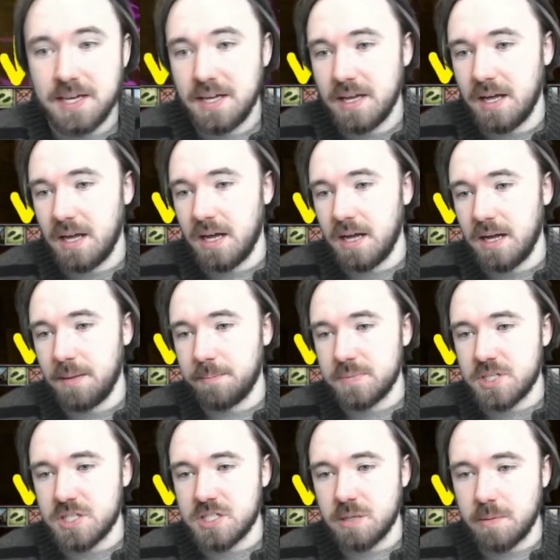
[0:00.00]
to
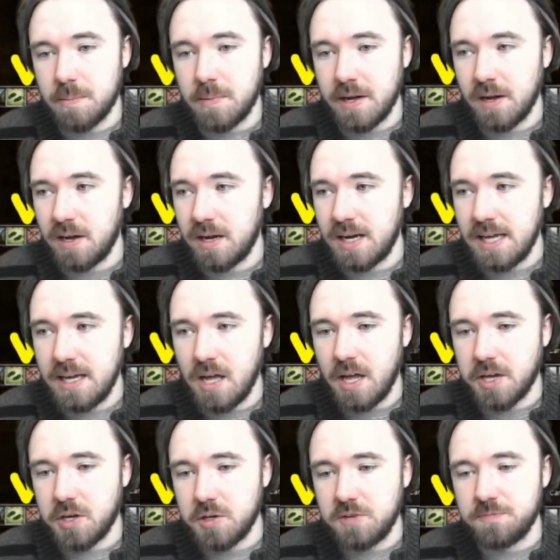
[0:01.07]
summon my hireling, I
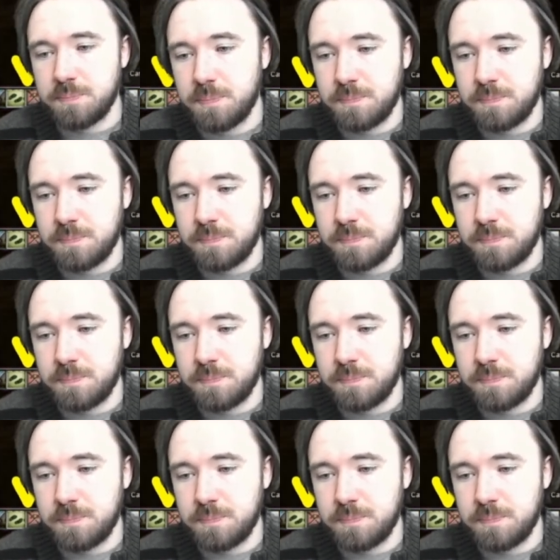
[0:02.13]
could have